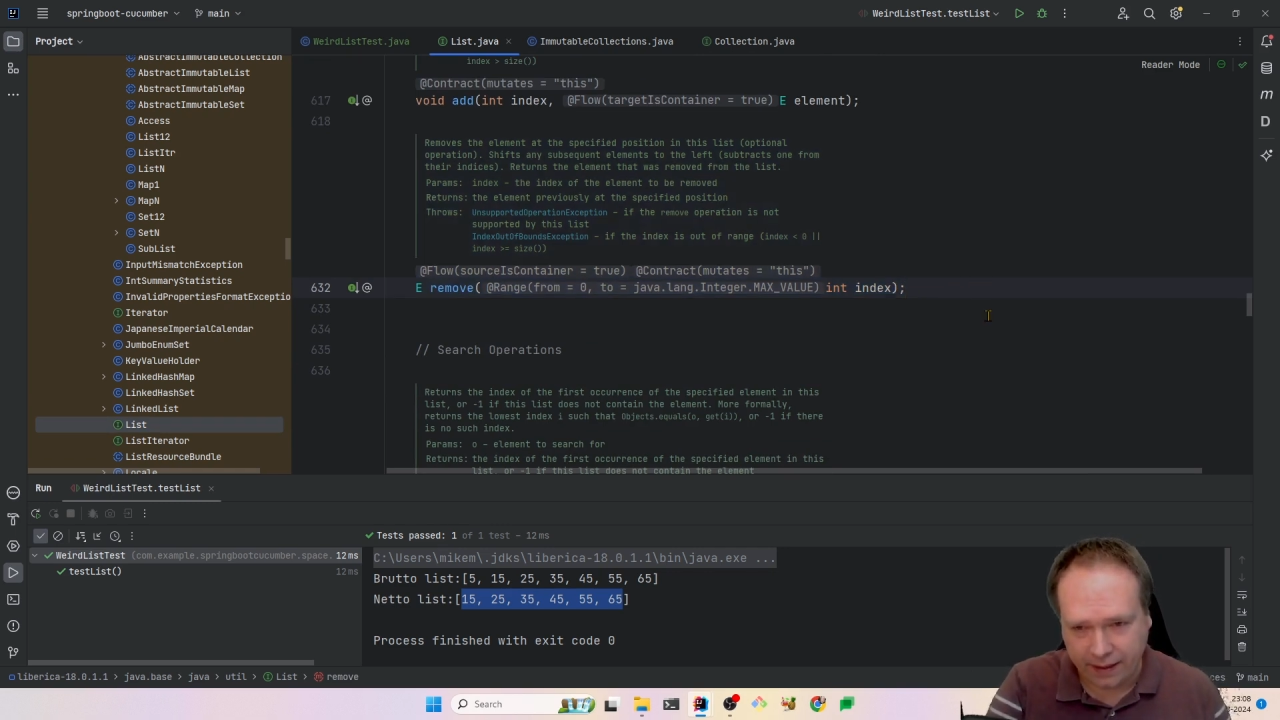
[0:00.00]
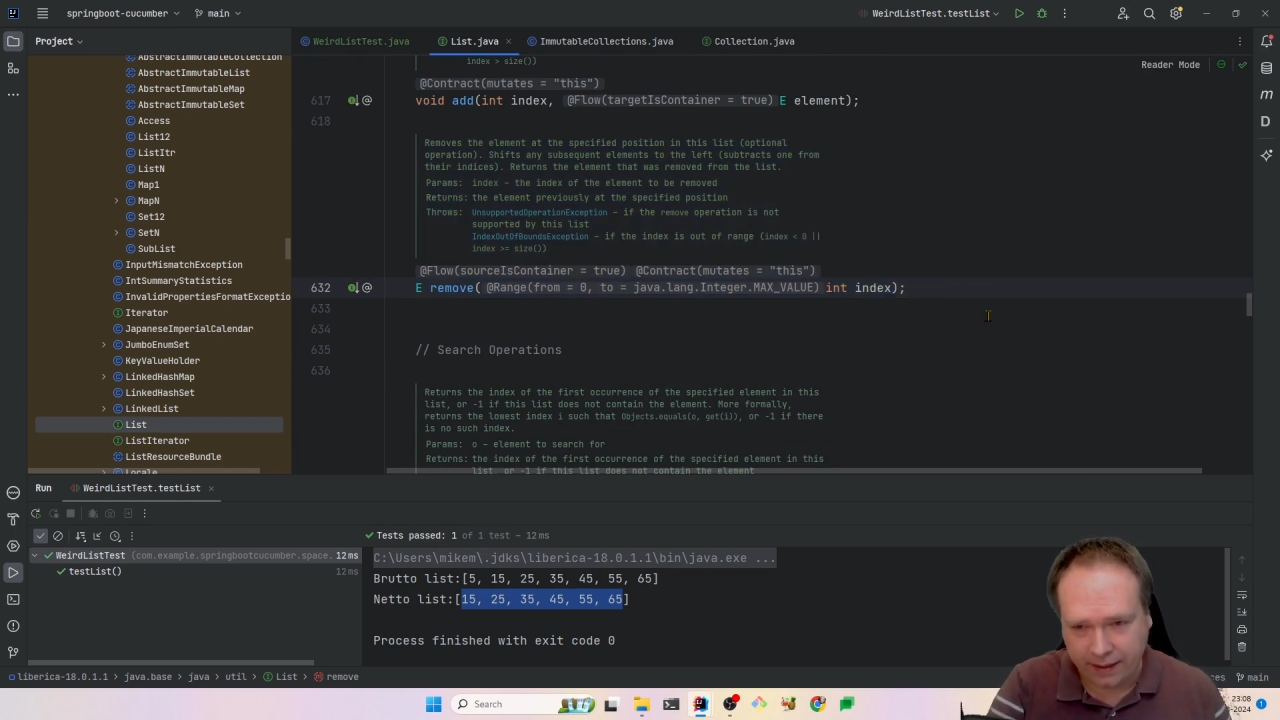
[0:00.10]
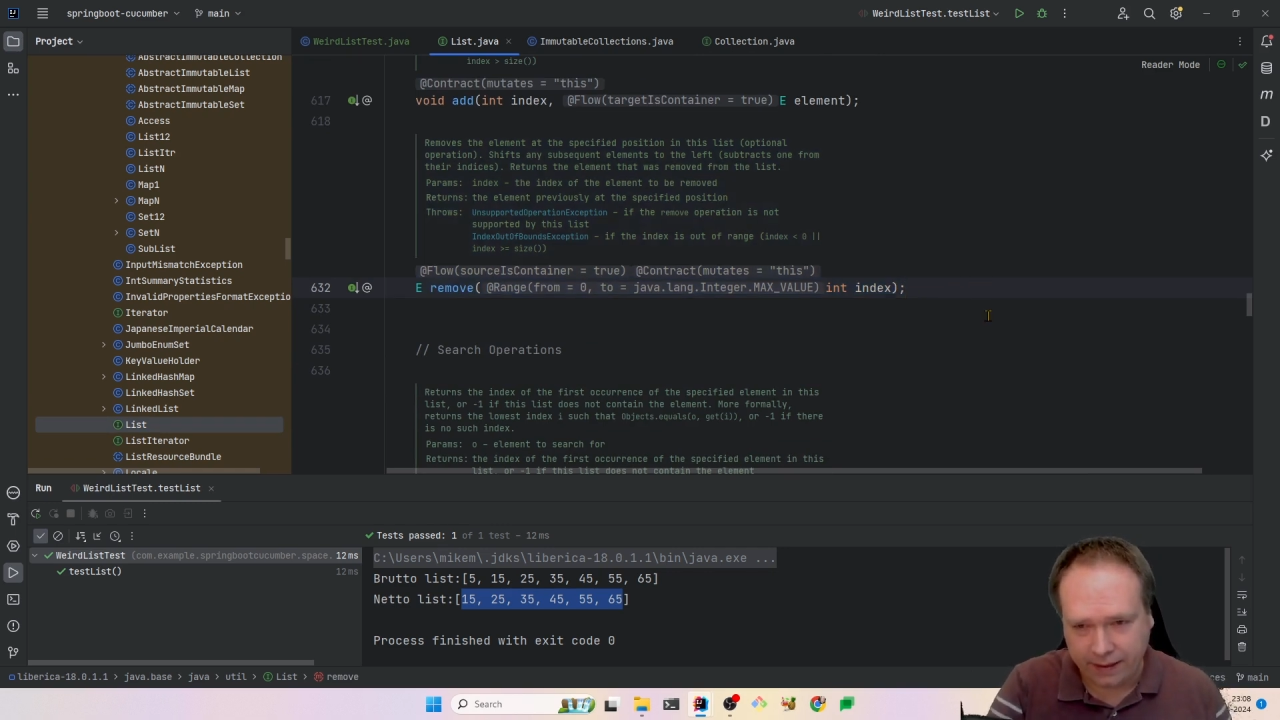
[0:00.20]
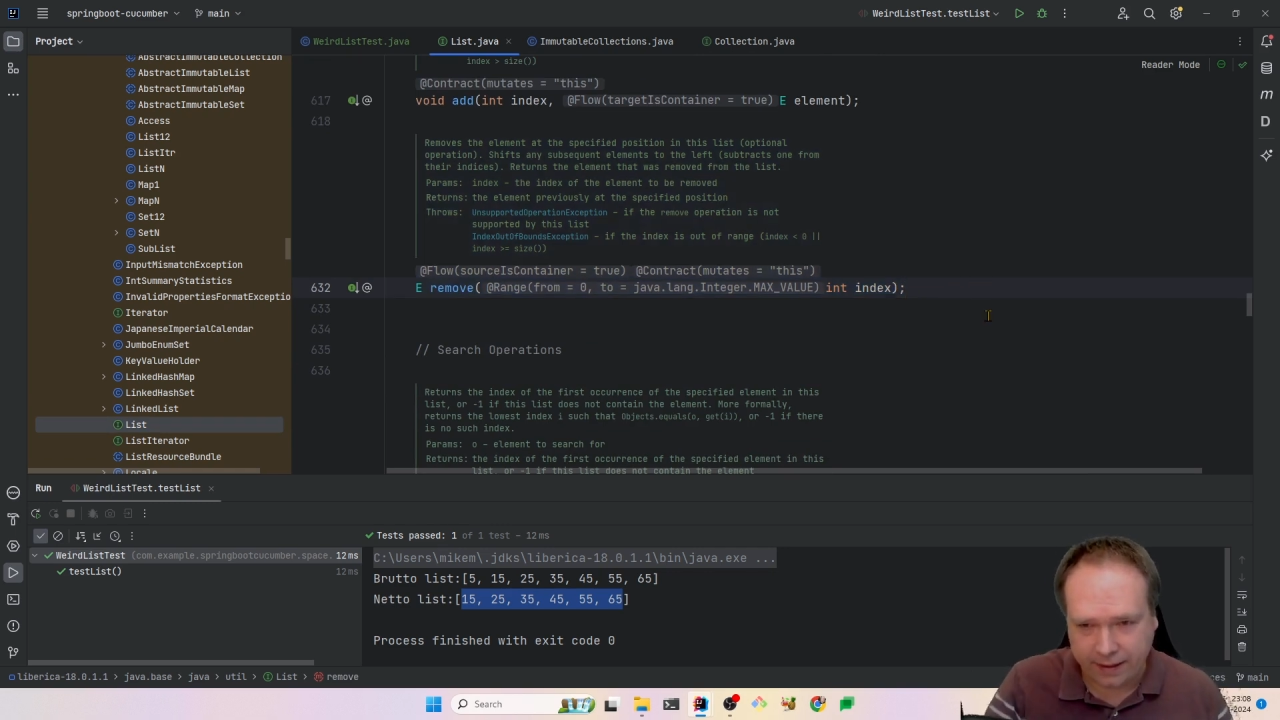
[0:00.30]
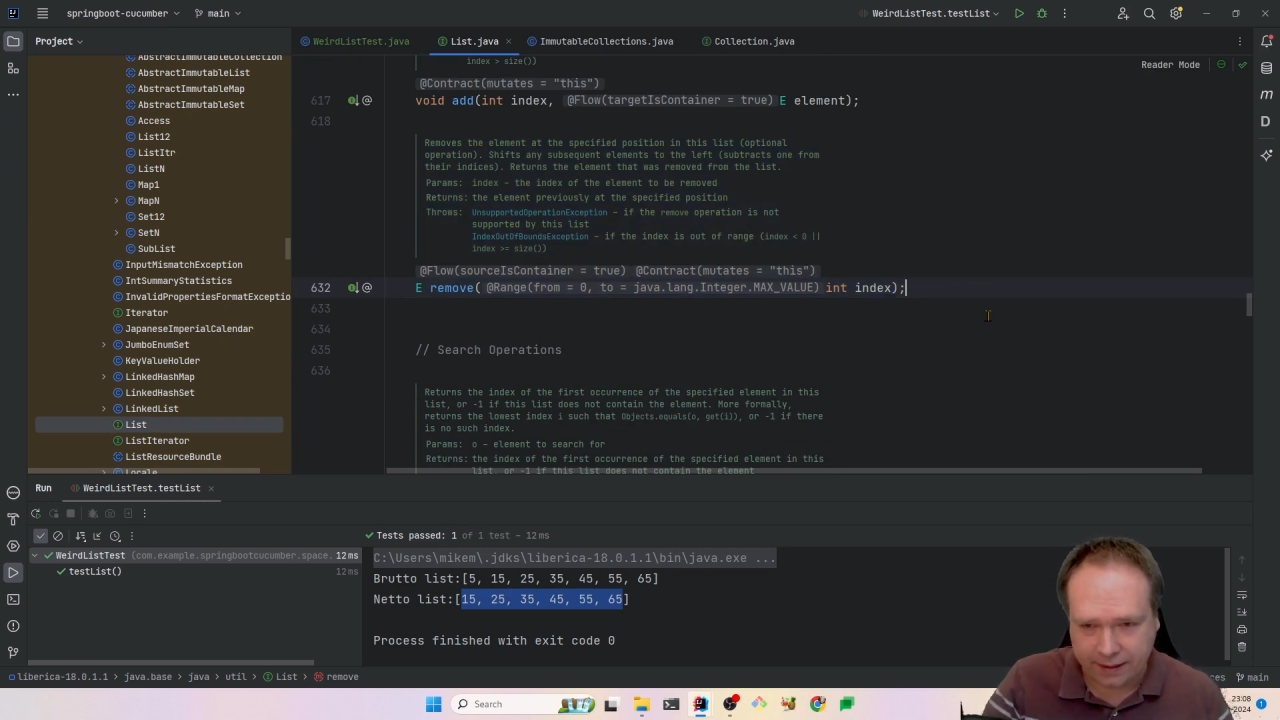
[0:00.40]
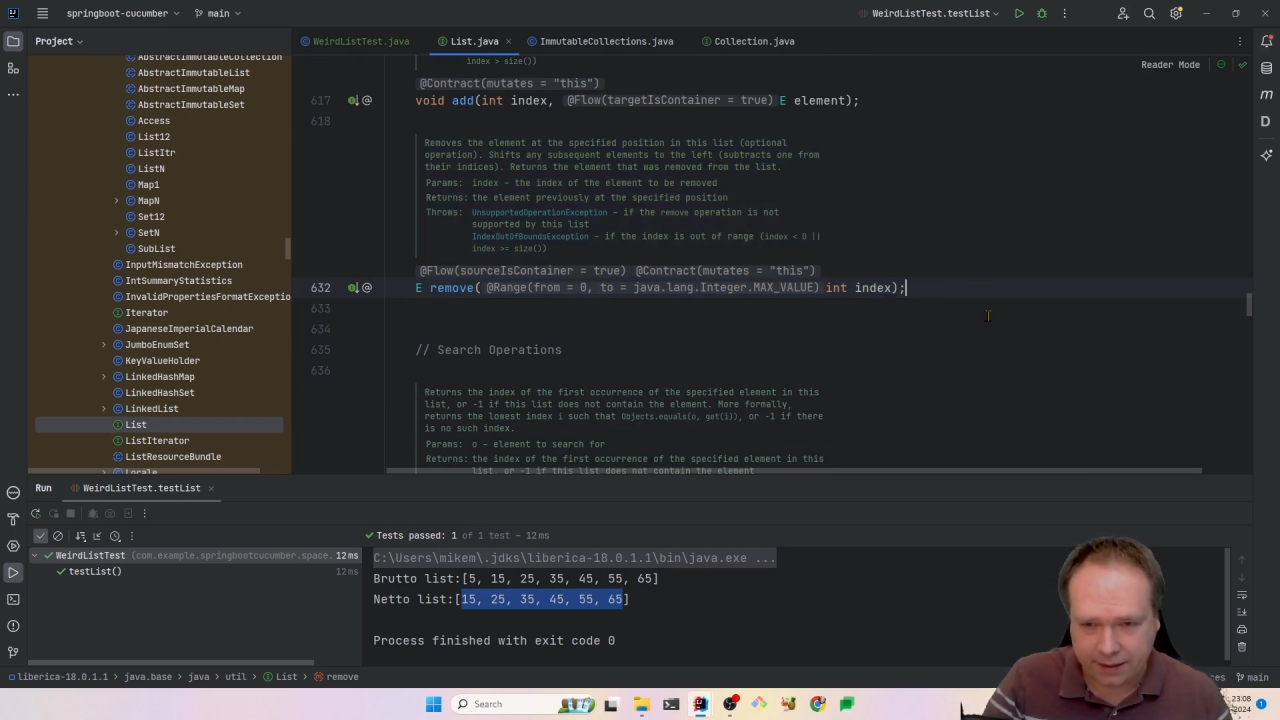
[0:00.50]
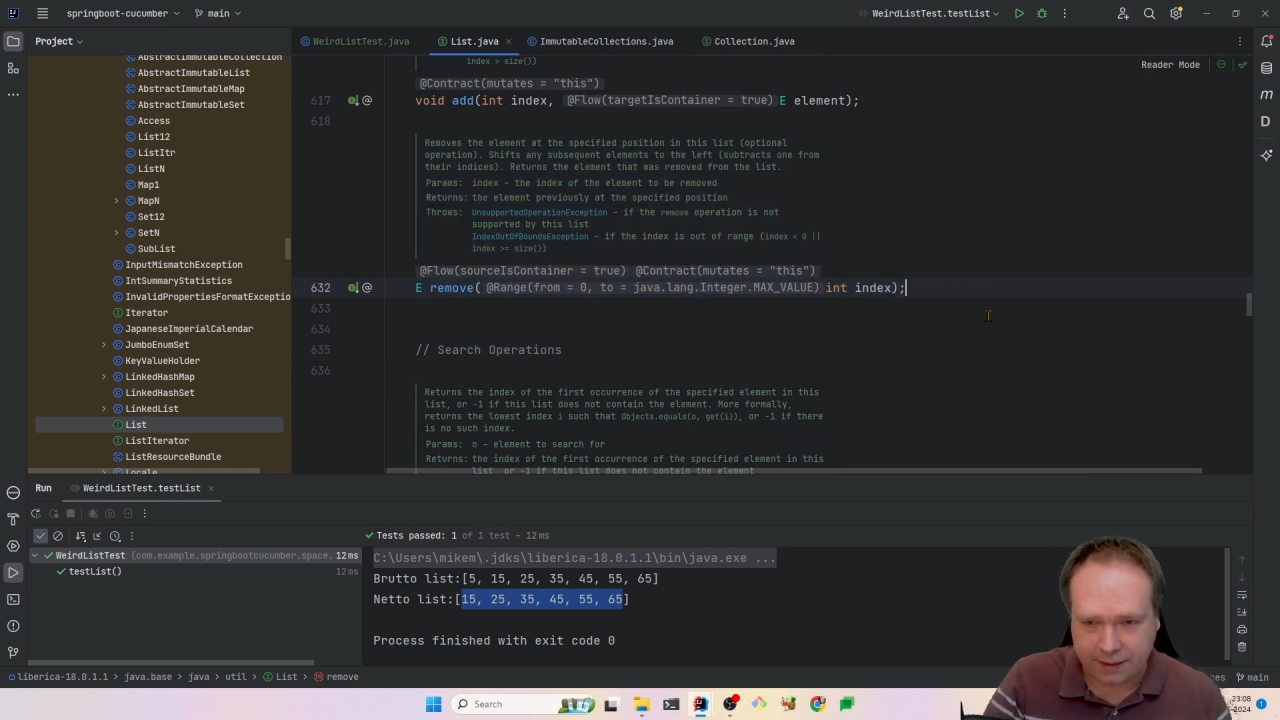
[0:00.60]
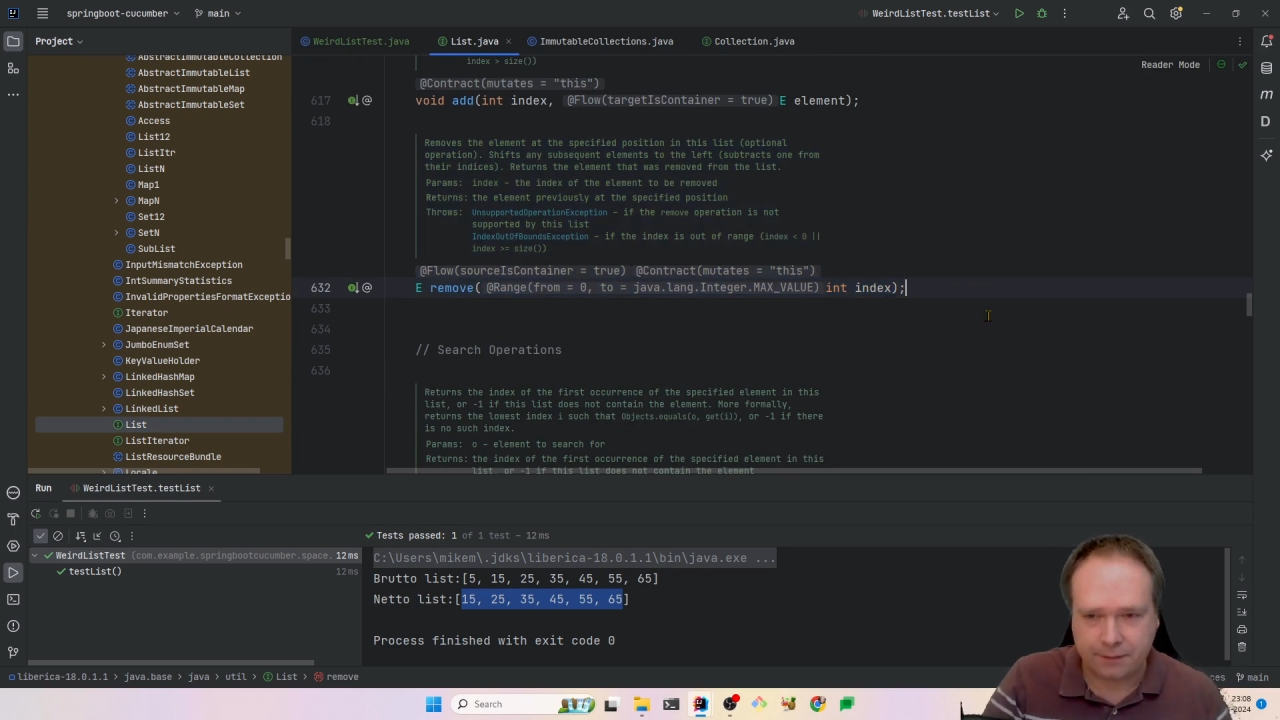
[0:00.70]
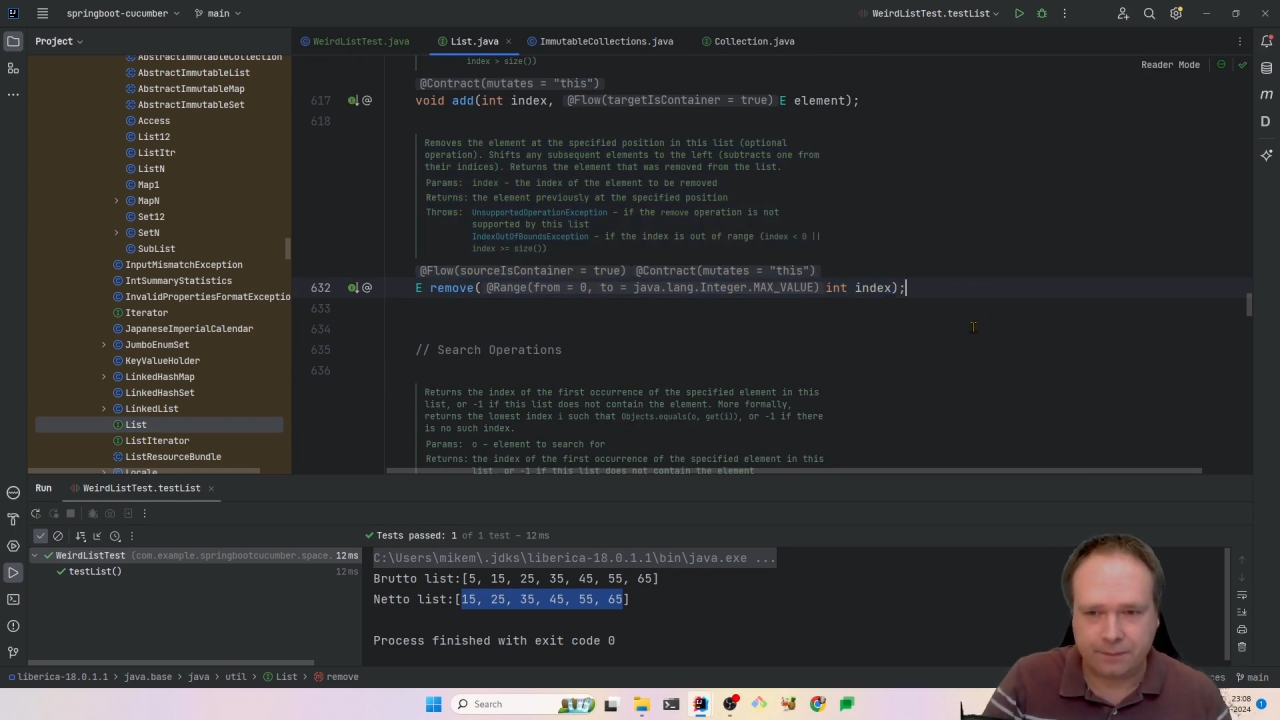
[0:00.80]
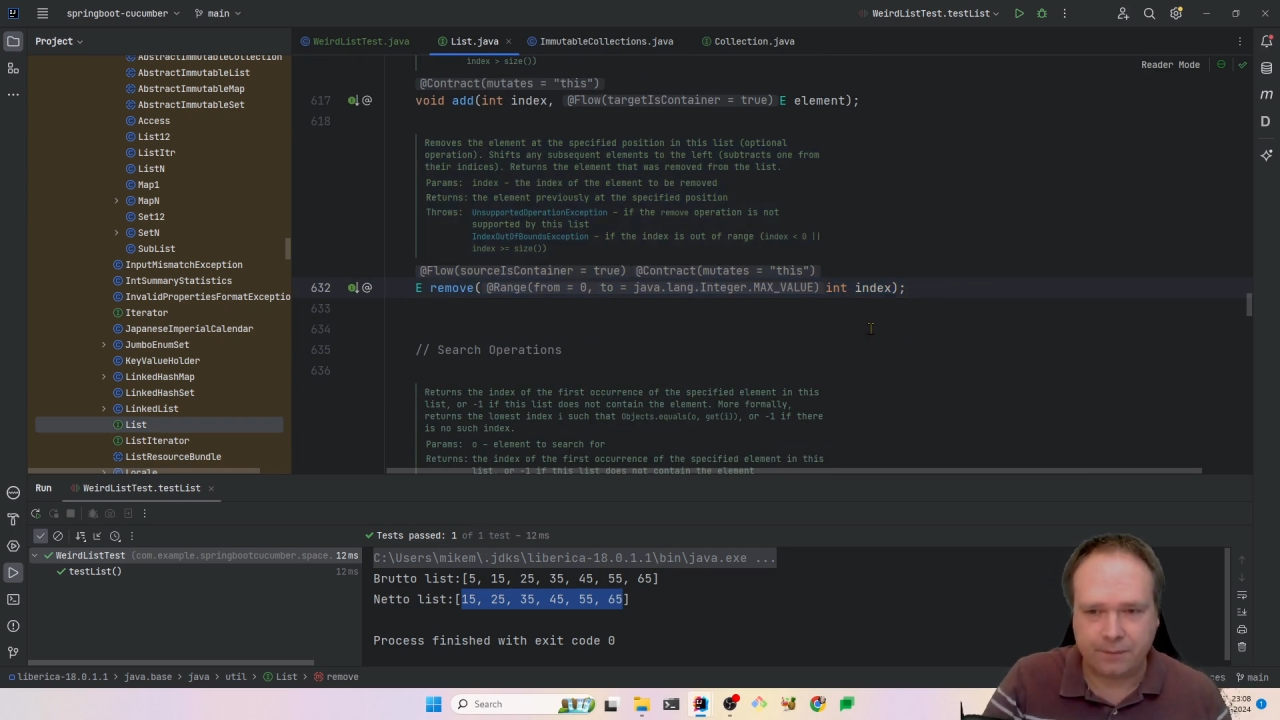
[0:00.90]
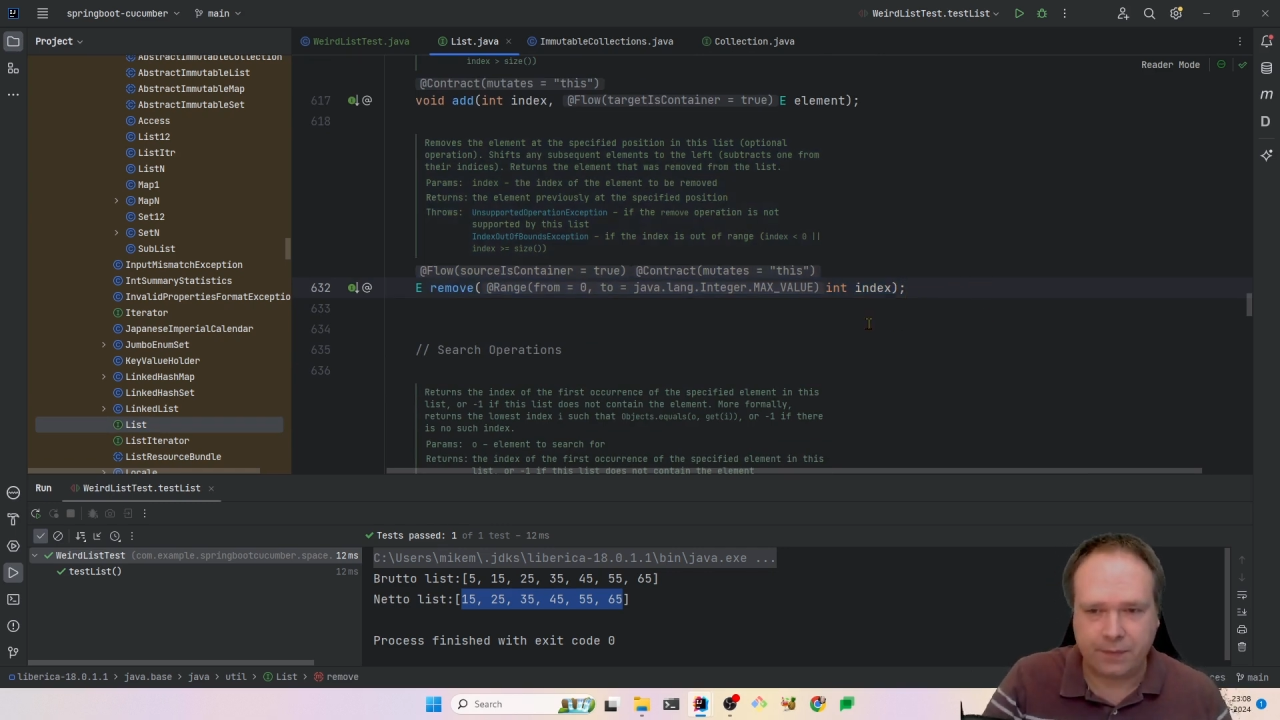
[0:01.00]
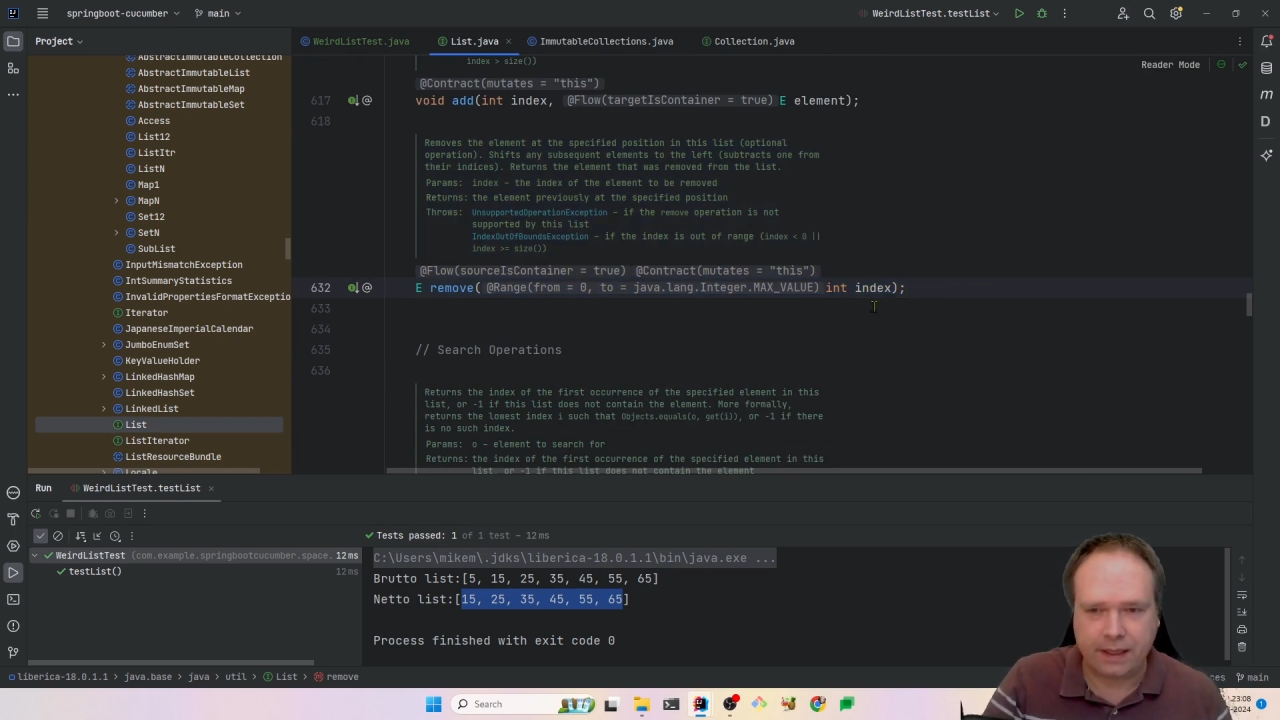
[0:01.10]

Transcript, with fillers: index the